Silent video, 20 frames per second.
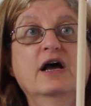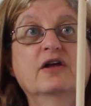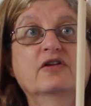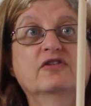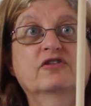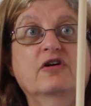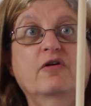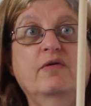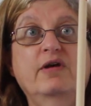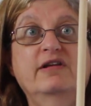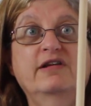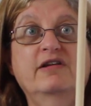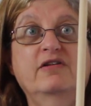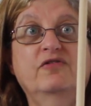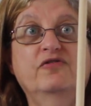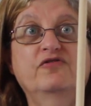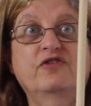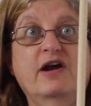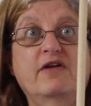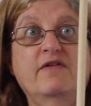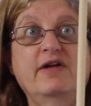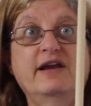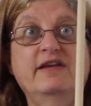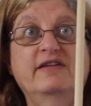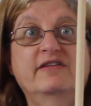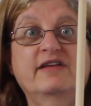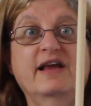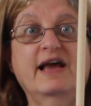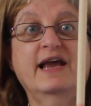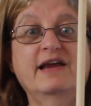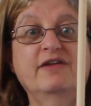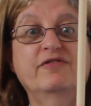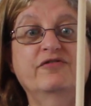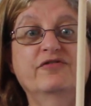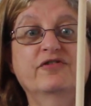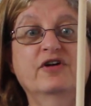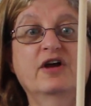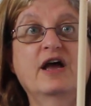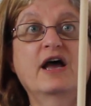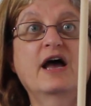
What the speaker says: So it is very safe.